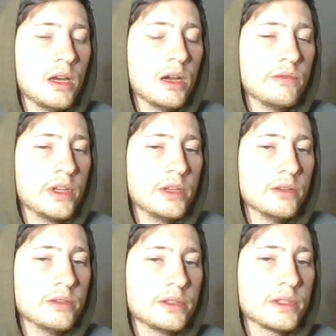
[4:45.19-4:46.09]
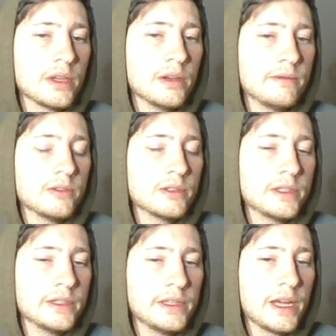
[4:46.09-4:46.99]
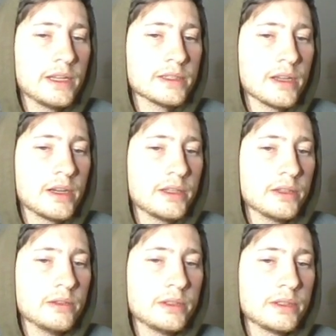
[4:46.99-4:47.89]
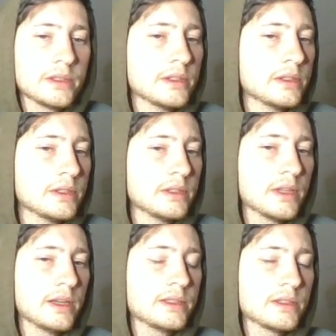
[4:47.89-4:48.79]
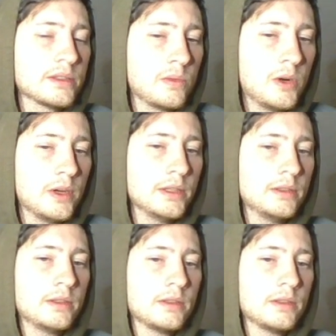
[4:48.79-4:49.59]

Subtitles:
of the goose. Unfortunately, that is not a goose. That is a swan.